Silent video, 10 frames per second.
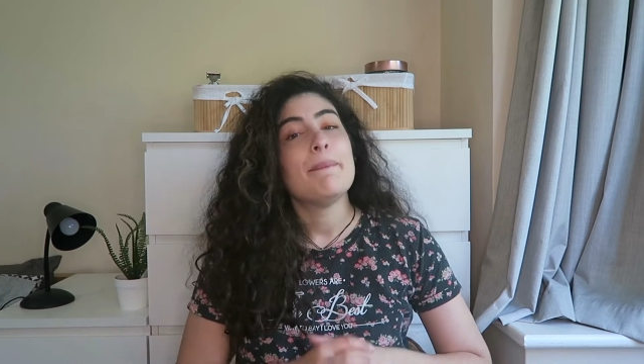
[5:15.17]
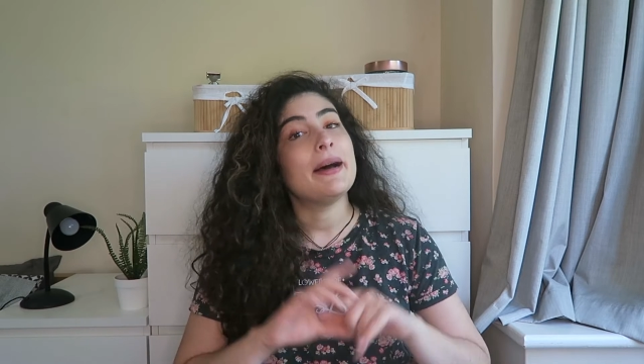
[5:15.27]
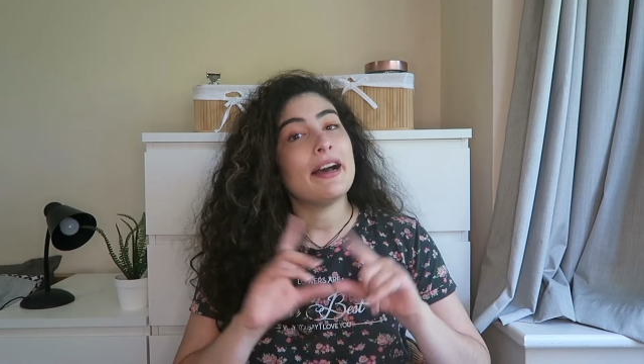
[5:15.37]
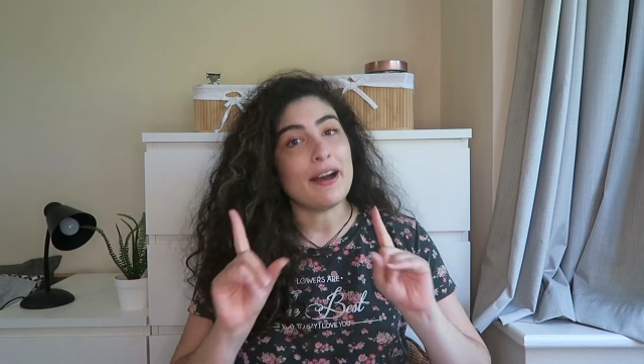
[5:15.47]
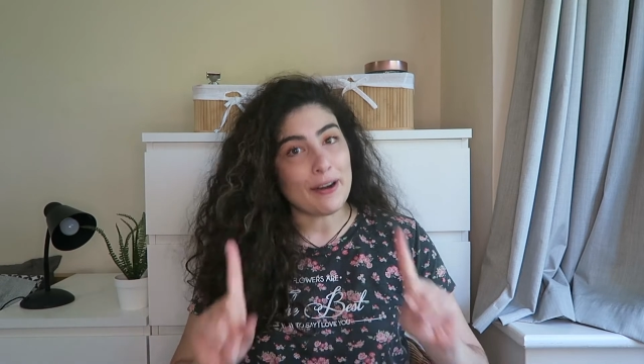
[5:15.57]

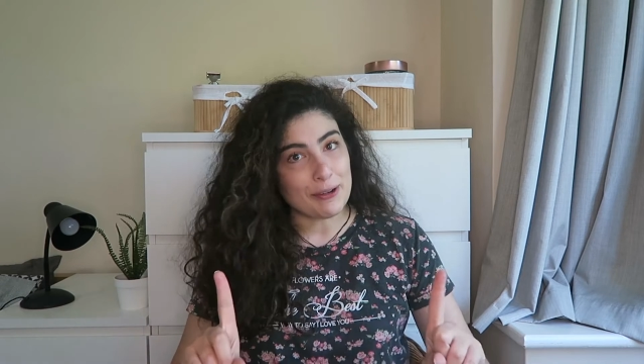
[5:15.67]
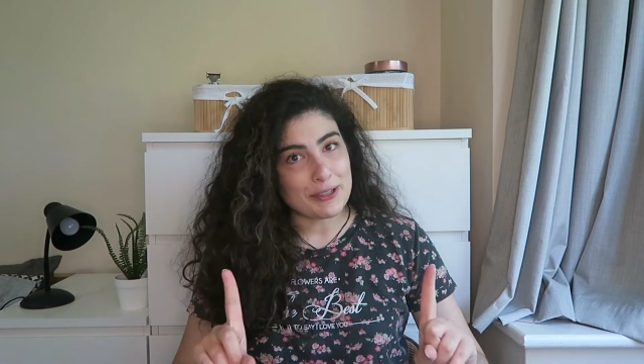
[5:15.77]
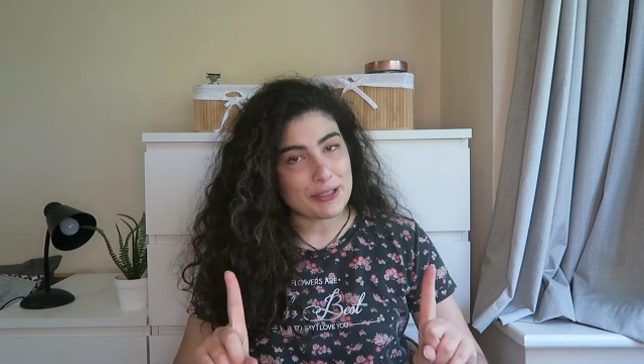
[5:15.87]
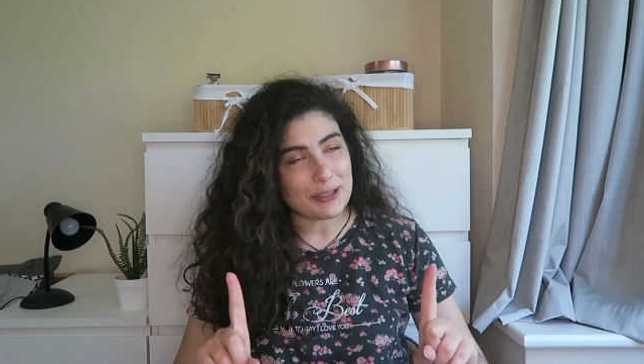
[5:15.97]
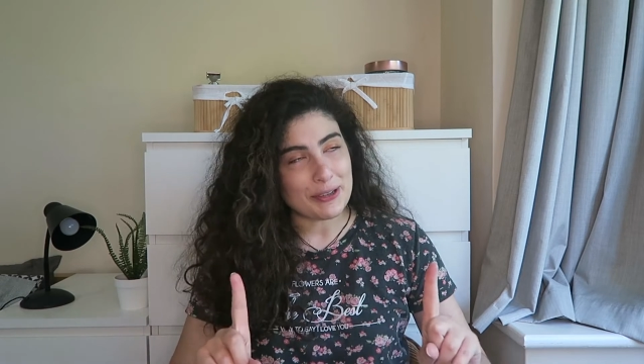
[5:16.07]
But
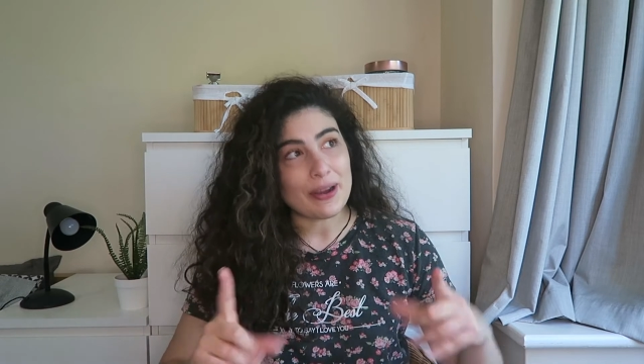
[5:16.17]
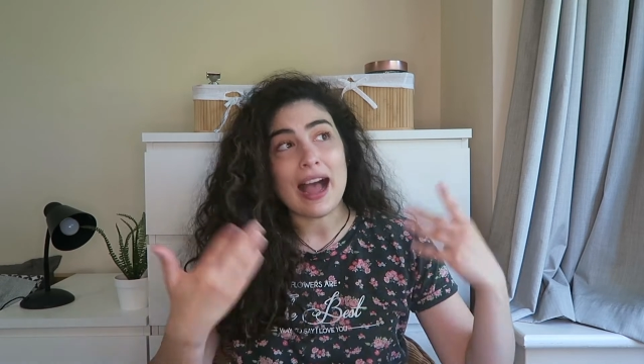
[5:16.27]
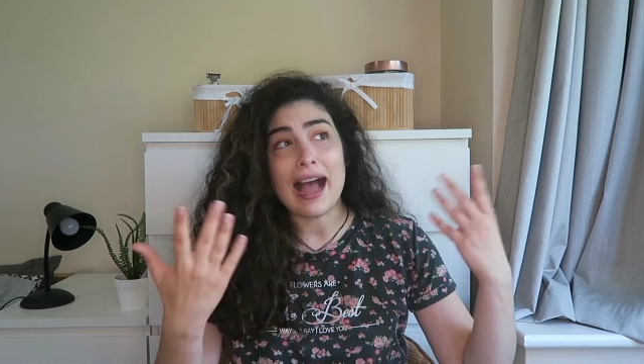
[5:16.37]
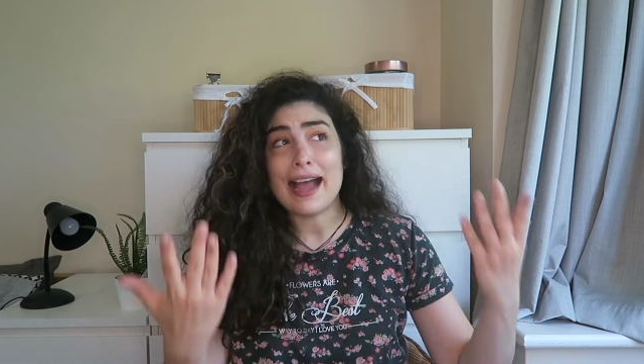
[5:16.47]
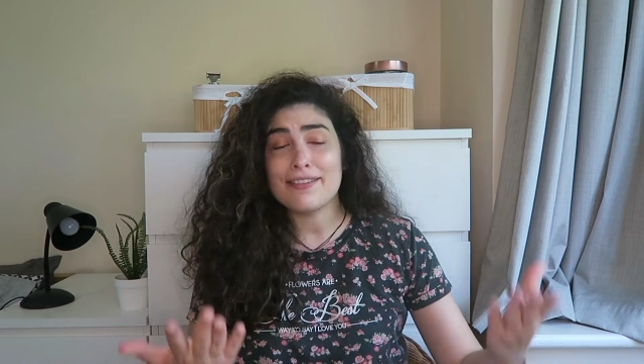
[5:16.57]
also
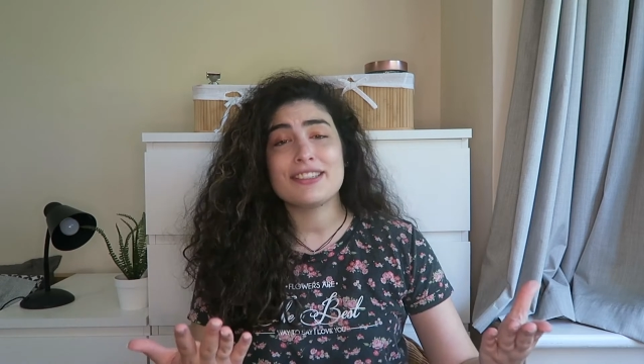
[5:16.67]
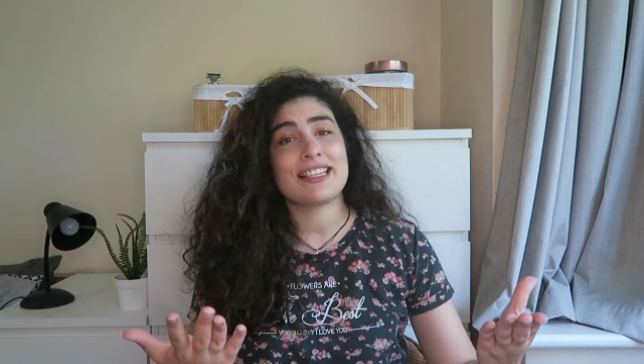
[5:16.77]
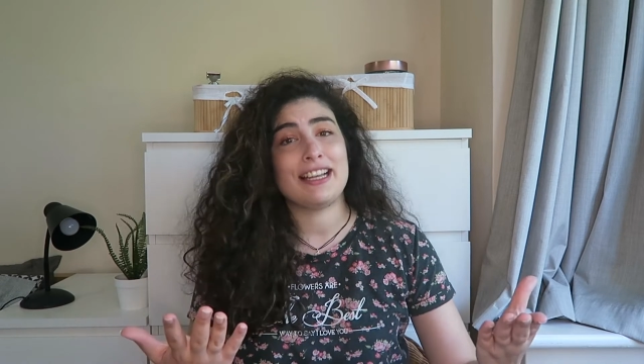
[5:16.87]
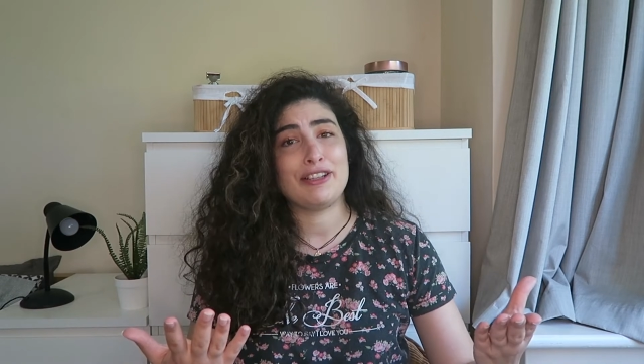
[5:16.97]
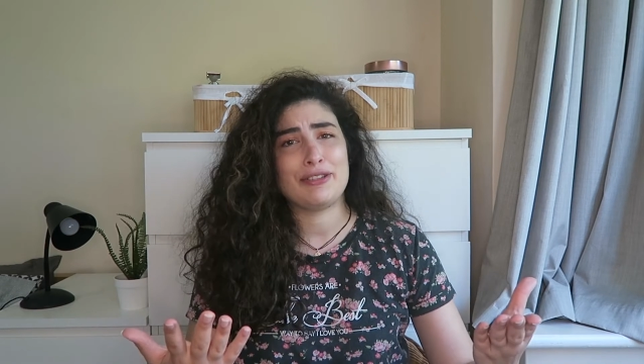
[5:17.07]
I've
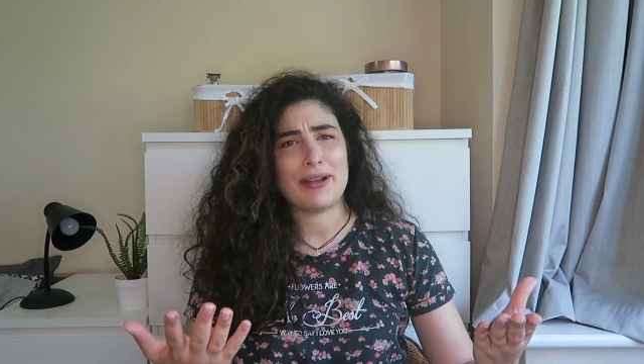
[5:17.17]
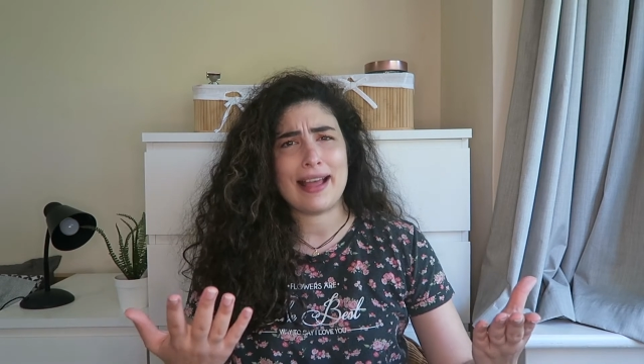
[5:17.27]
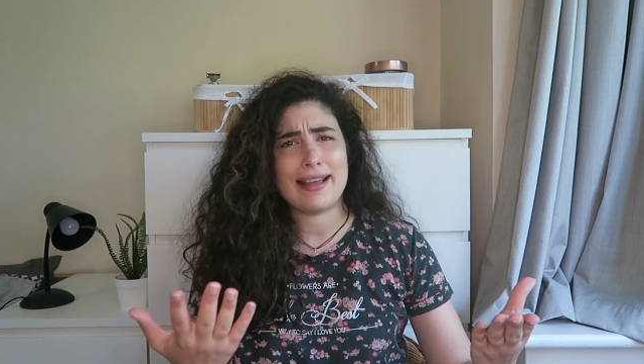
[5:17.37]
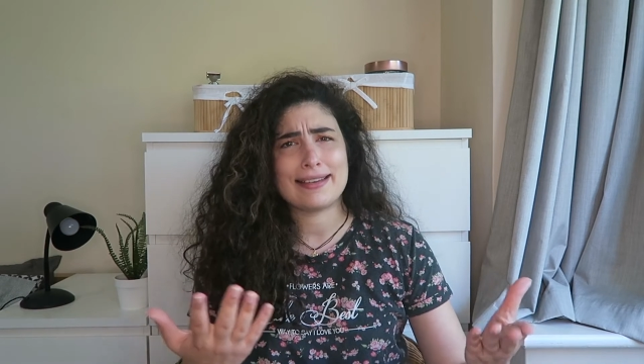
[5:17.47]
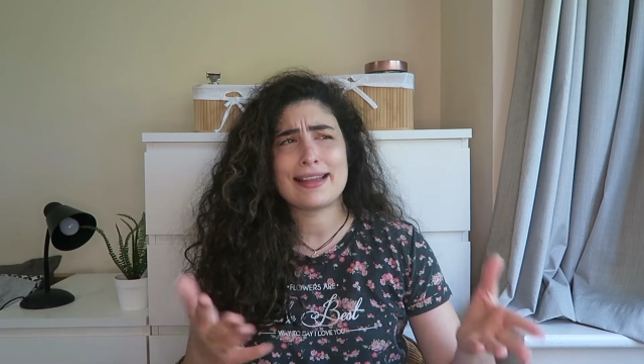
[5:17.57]
decided to
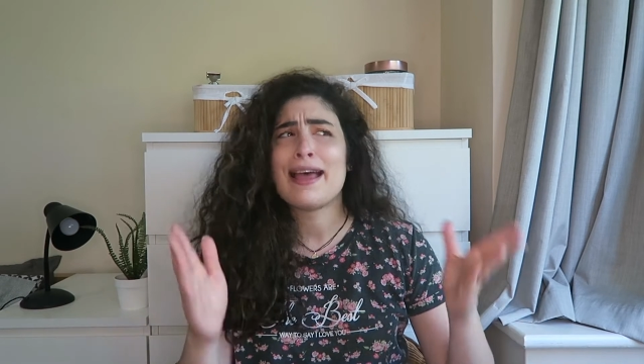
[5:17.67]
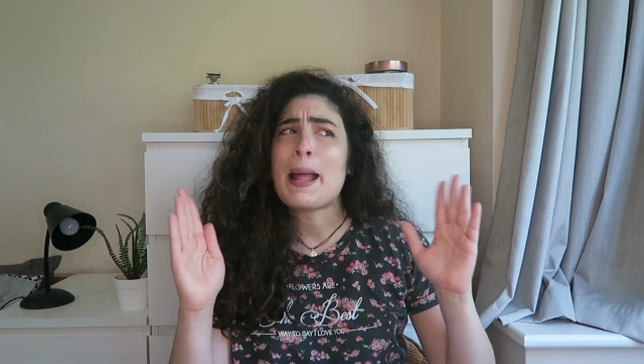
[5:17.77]
add